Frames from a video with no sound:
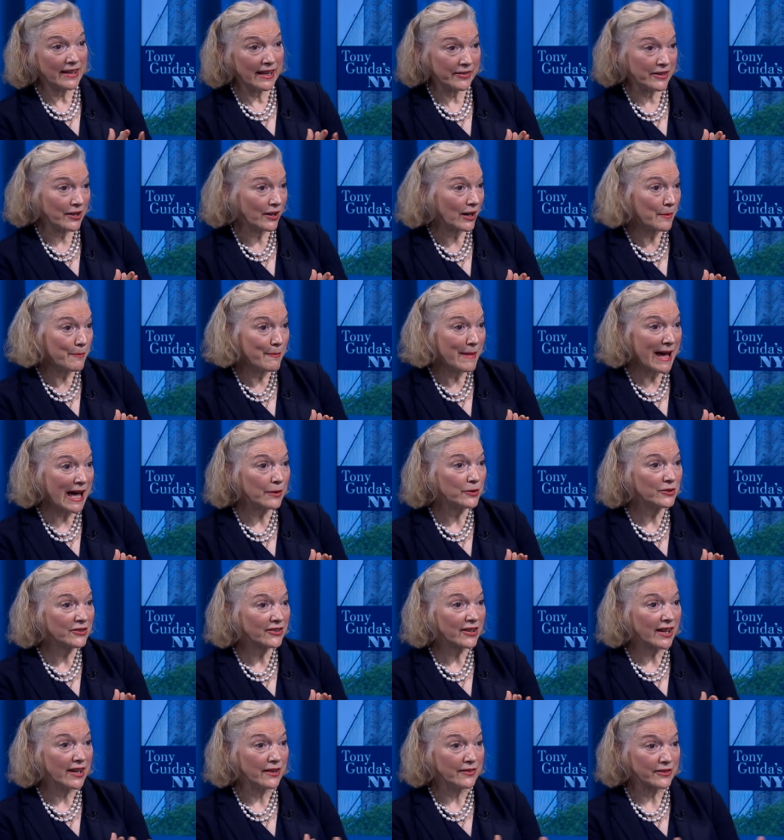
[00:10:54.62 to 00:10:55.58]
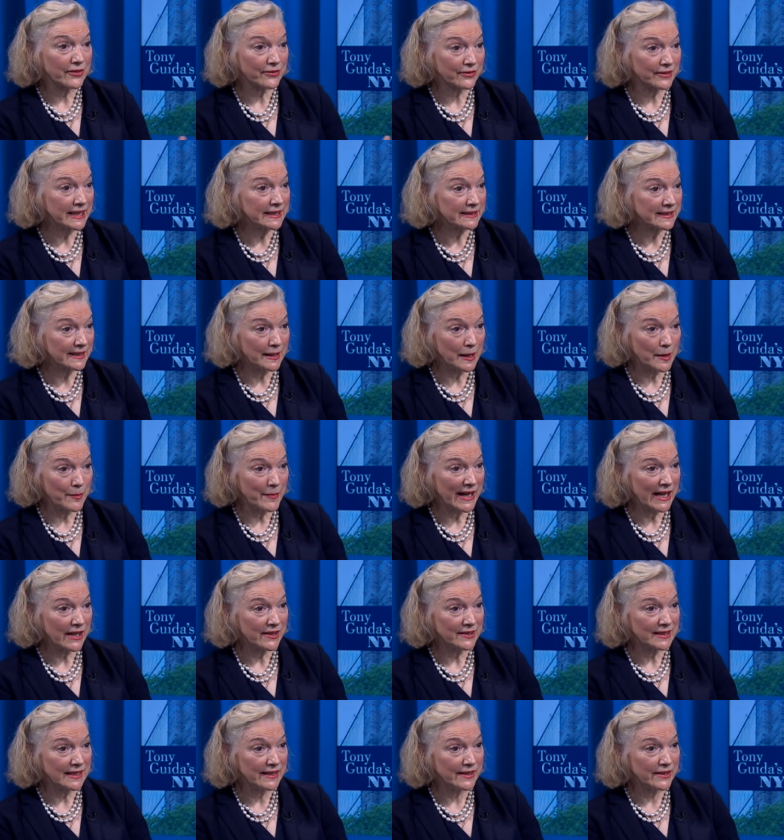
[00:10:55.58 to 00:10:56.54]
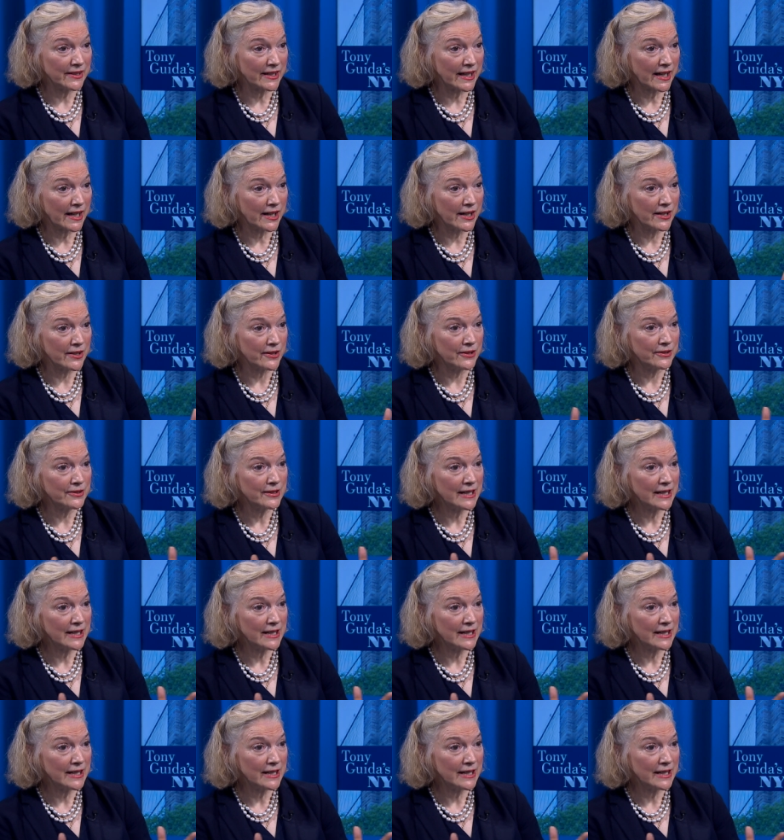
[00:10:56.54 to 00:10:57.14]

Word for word: are mountains written about Leonardo,